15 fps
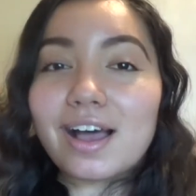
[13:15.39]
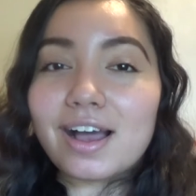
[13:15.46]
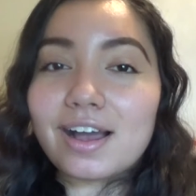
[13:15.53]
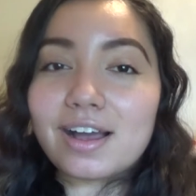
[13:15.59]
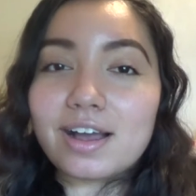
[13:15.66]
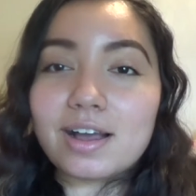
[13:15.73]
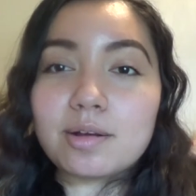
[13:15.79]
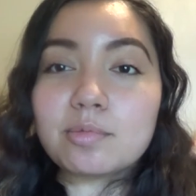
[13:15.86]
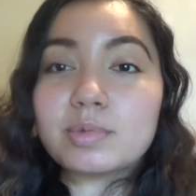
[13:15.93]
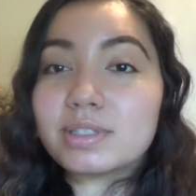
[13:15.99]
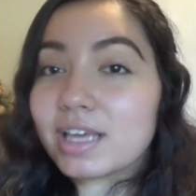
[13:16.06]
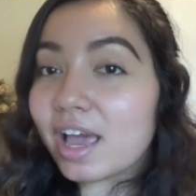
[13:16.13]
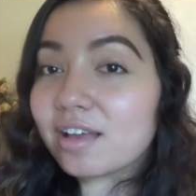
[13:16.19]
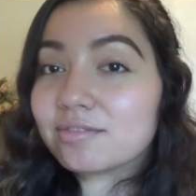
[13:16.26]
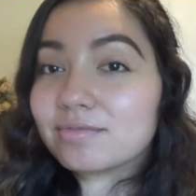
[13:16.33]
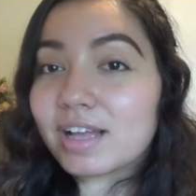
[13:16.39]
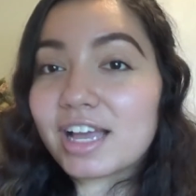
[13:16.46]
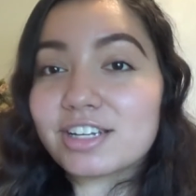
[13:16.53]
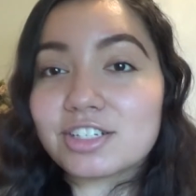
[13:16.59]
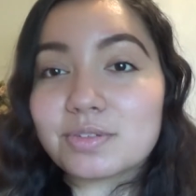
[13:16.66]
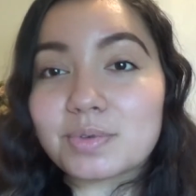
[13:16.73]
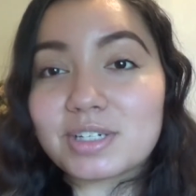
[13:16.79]

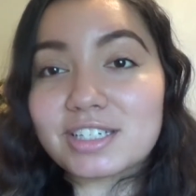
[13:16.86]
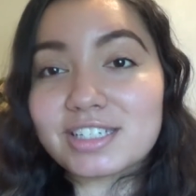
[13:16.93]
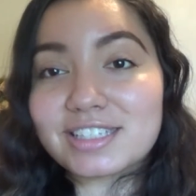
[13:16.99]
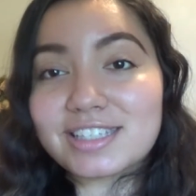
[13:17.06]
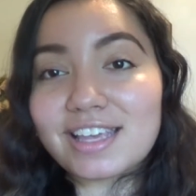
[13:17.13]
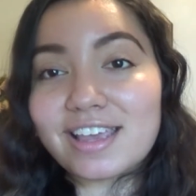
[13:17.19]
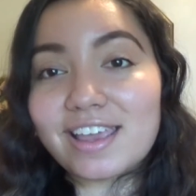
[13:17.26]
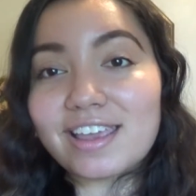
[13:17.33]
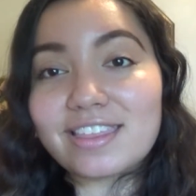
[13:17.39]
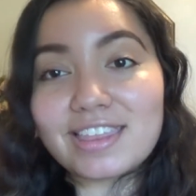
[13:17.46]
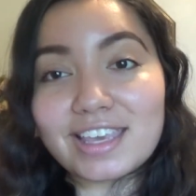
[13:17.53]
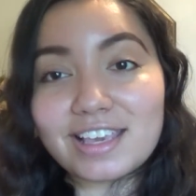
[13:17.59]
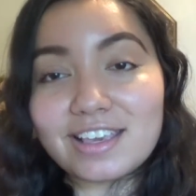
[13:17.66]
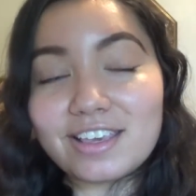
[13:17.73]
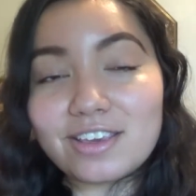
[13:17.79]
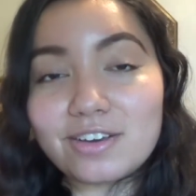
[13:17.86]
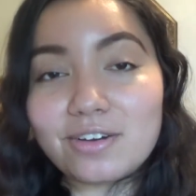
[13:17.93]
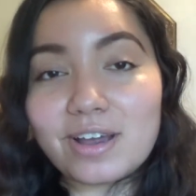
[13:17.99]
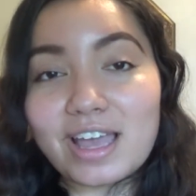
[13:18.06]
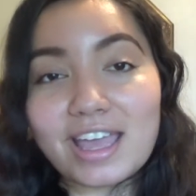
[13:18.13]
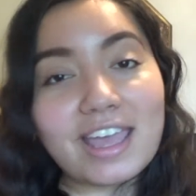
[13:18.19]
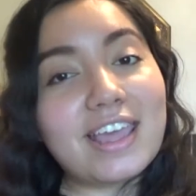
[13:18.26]
I just wanted to say thank you,
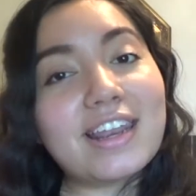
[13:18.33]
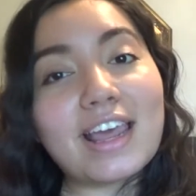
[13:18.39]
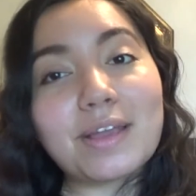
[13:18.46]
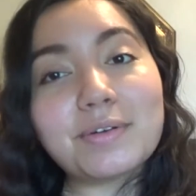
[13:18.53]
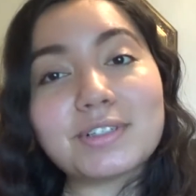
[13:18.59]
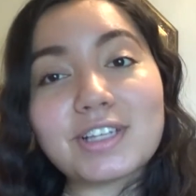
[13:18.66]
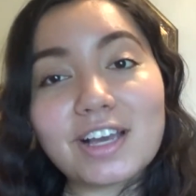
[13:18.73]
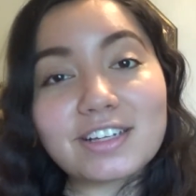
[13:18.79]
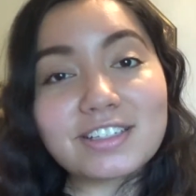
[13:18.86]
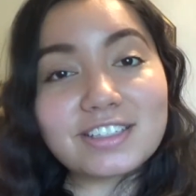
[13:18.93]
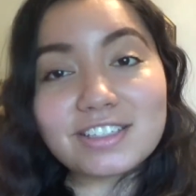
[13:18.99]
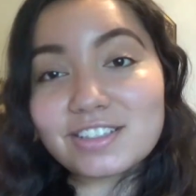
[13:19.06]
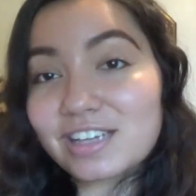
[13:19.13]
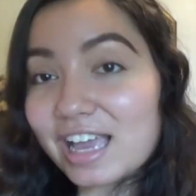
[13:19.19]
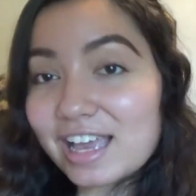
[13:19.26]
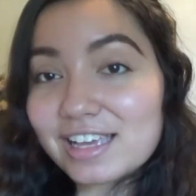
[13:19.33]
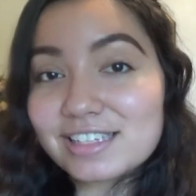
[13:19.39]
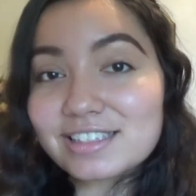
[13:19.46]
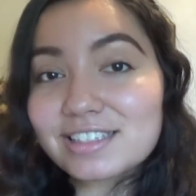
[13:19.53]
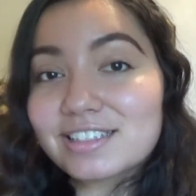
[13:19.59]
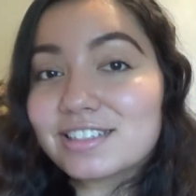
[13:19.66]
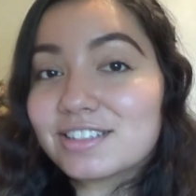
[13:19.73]
and I will talk to you
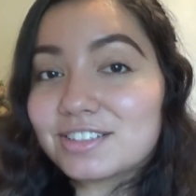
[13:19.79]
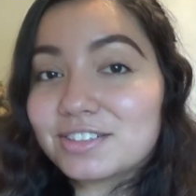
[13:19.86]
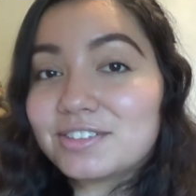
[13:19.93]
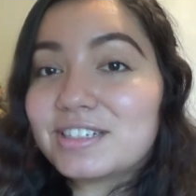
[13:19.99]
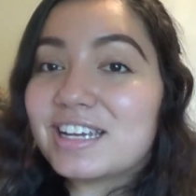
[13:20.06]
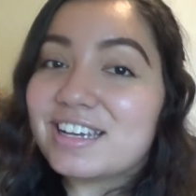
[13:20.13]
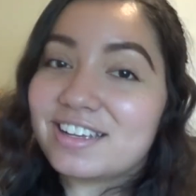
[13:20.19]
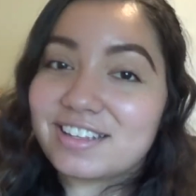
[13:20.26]
guys soon.